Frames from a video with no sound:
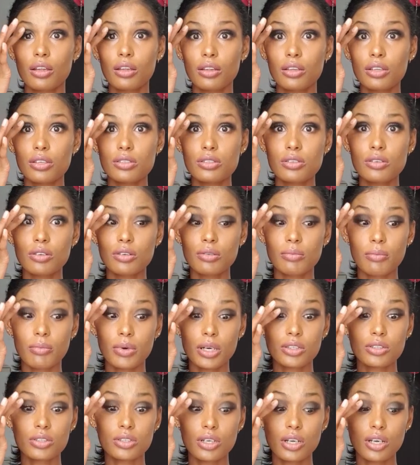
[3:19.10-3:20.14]
there's not
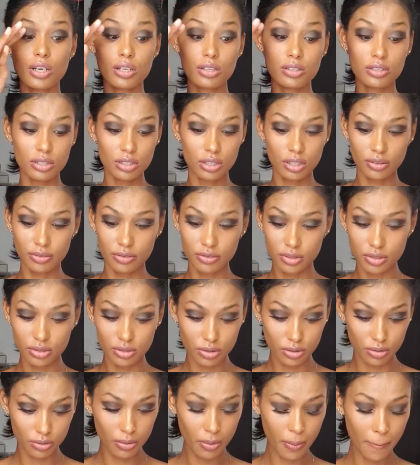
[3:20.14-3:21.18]
much else left to
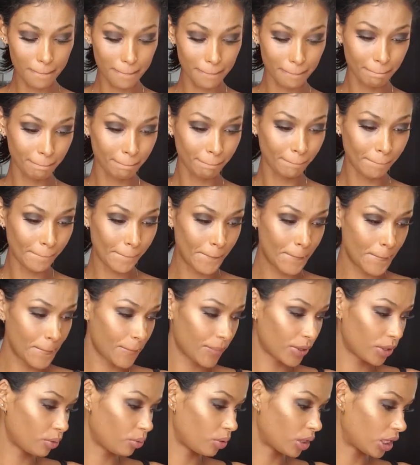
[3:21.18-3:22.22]
do.
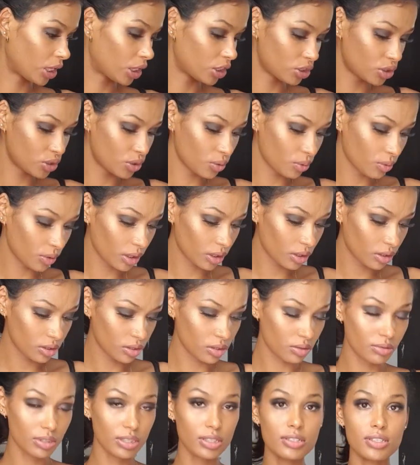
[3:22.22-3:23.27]
But what I do want to
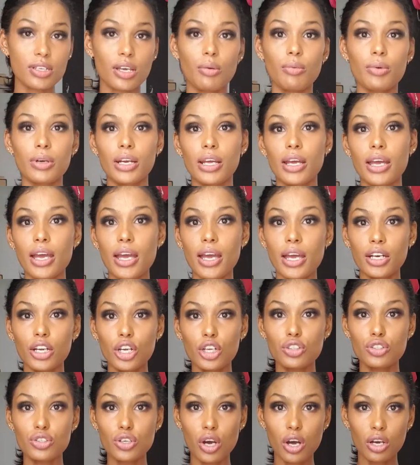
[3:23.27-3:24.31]
do is I want to add a
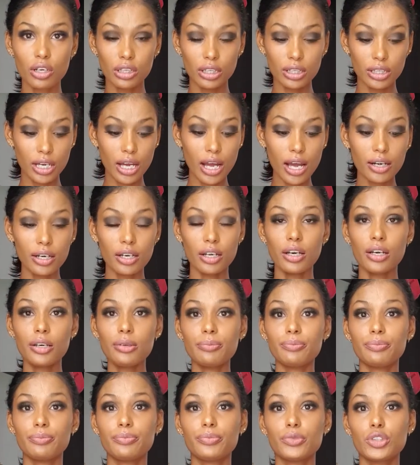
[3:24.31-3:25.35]
darker color
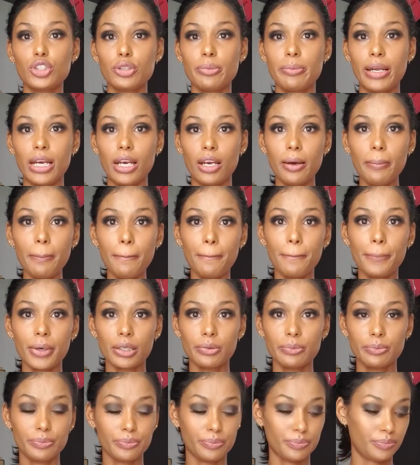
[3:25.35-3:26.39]
to my lip.
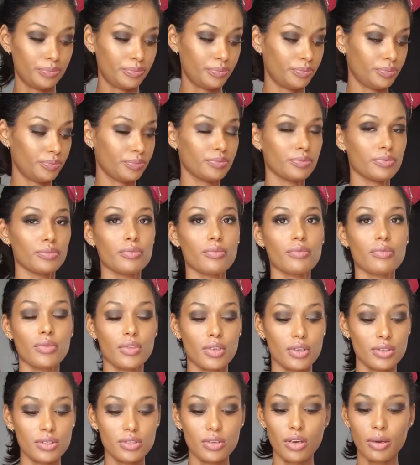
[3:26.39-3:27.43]

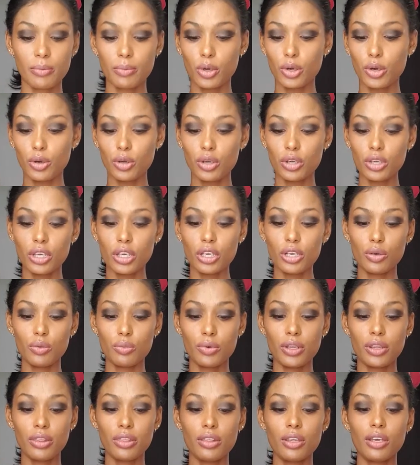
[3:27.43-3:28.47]
So I'm going in
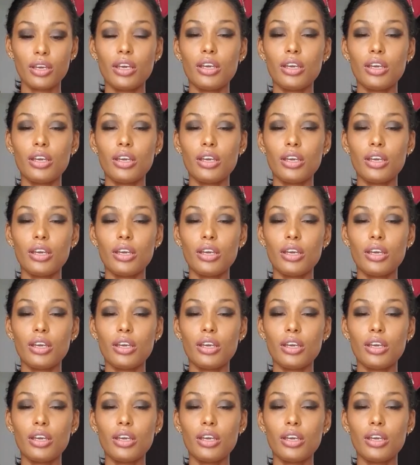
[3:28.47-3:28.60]
with the